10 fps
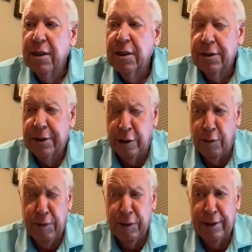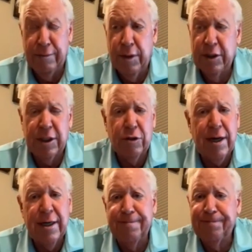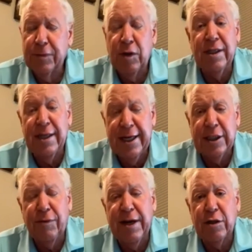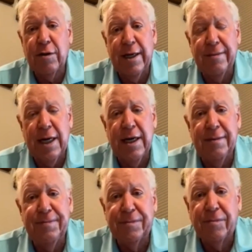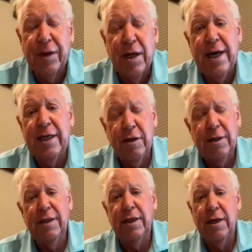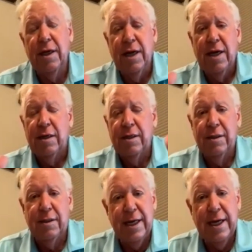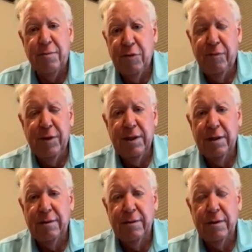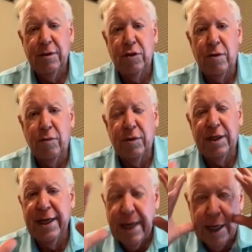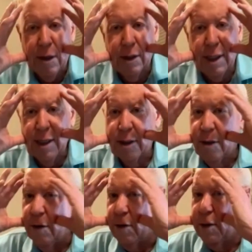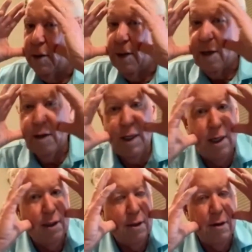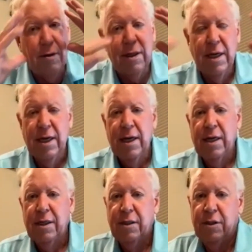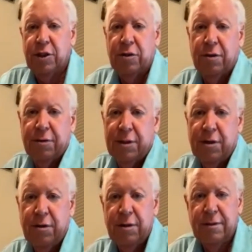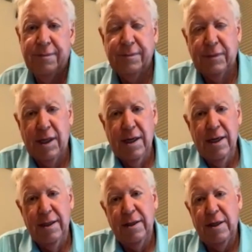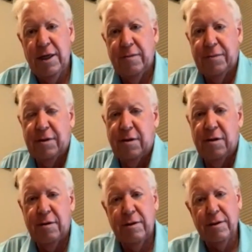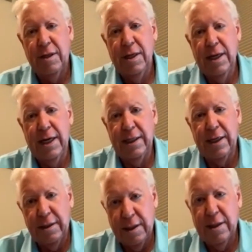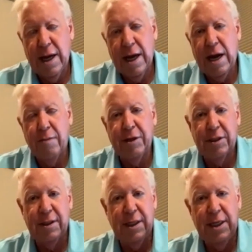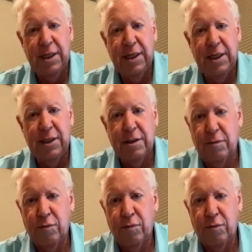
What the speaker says: So we just try to, in the X Factor, I looked at the head movement. So I call it the head turn, how the head turn, the shoulder turn, the hip turn, and then how much the knees hips